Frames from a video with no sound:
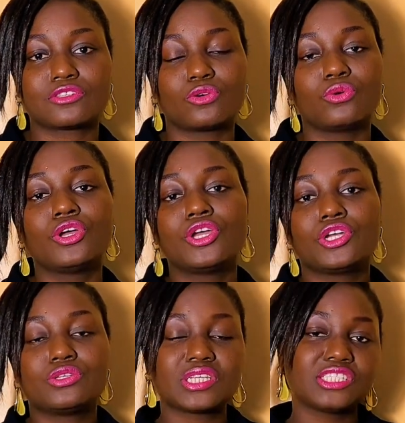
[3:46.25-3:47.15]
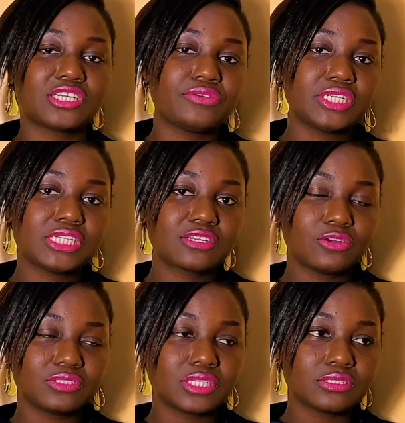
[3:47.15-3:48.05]
So user-generated
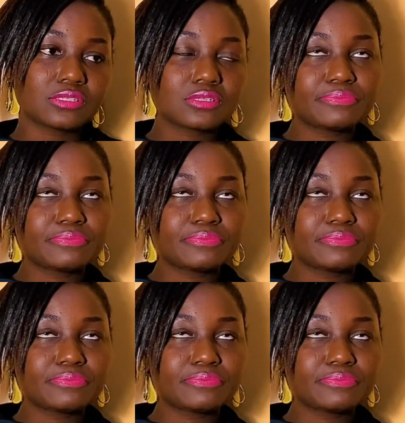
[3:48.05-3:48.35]
content.